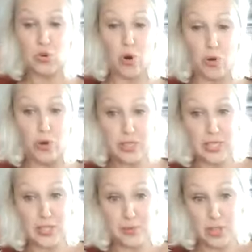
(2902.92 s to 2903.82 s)
grown your
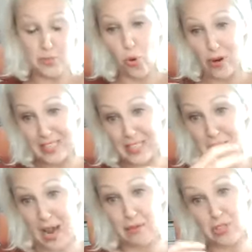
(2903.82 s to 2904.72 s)
system to the point to
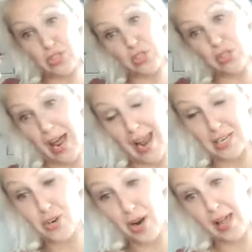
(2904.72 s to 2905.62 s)
be able to do that
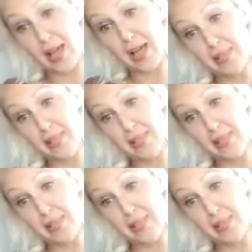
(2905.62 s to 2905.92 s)
naturally.